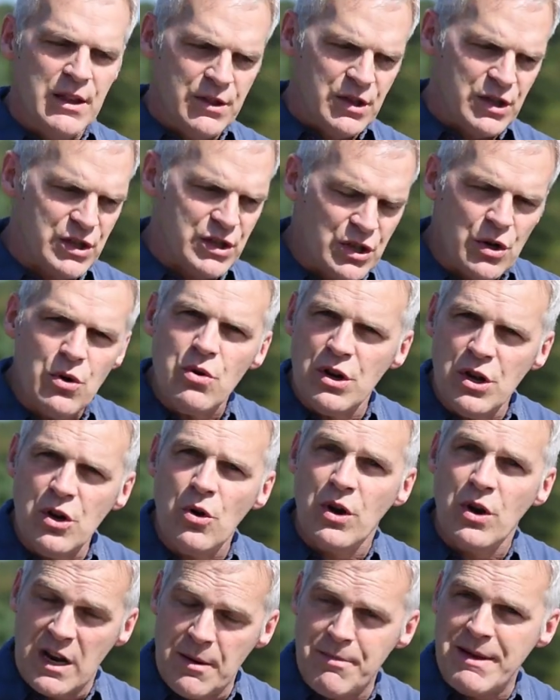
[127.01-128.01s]
the sooner
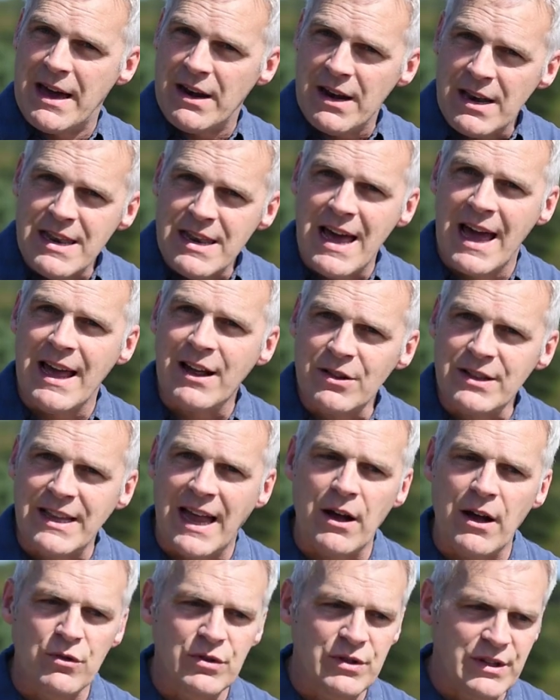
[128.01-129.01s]
you're going to be able to nail
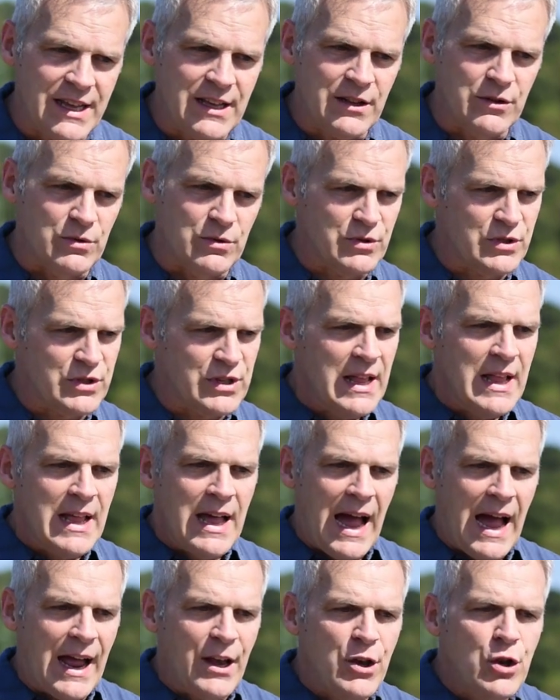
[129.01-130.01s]
down deals
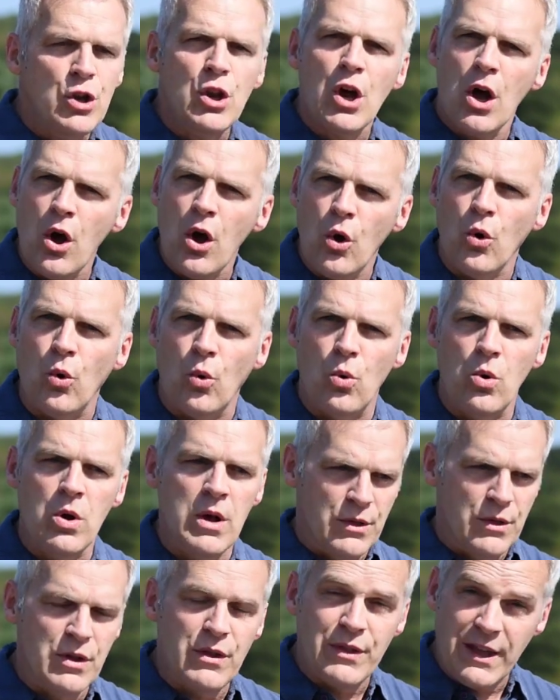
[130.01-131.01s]
and know
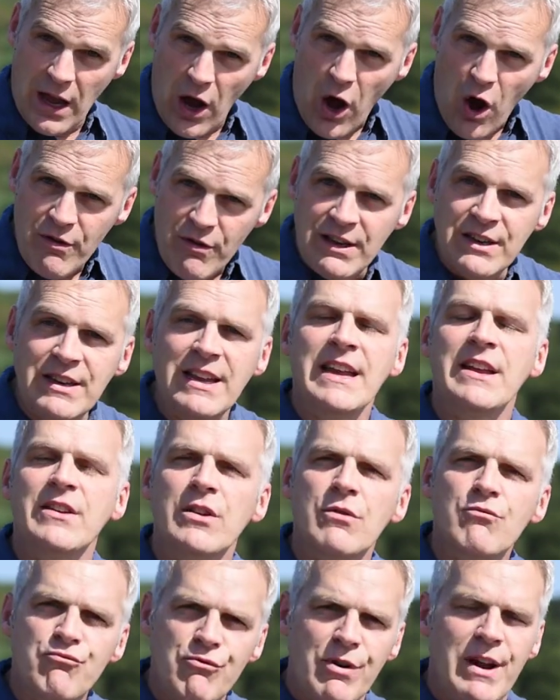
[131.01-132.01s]
that they are
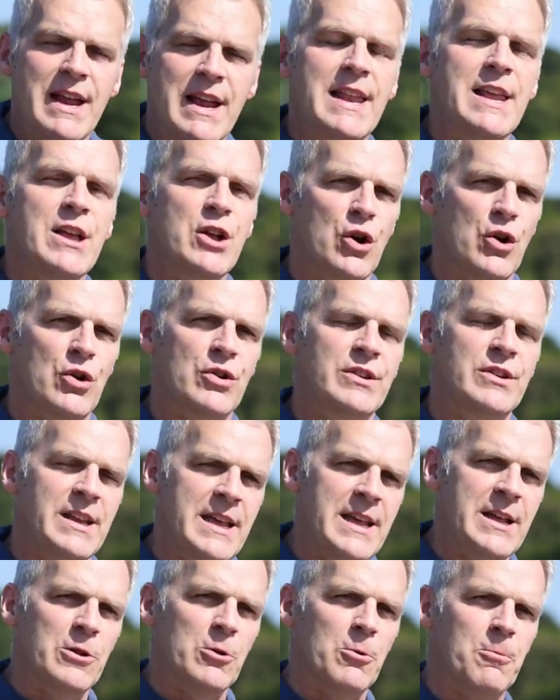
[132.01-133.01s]
indeed a really good
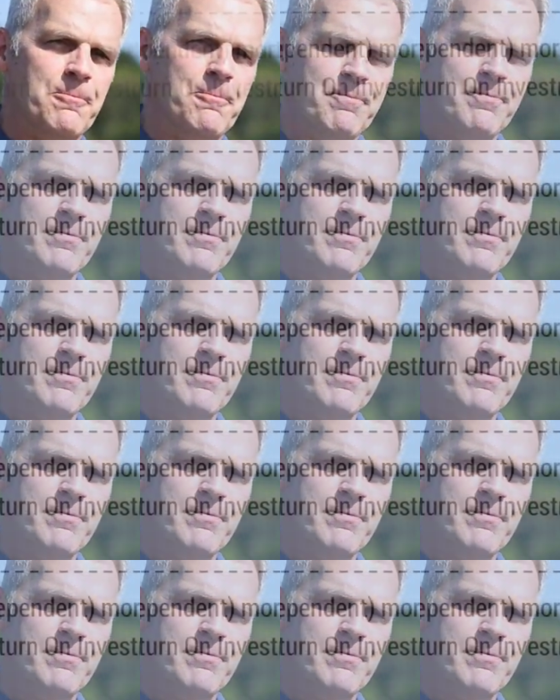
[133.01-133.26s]
deal.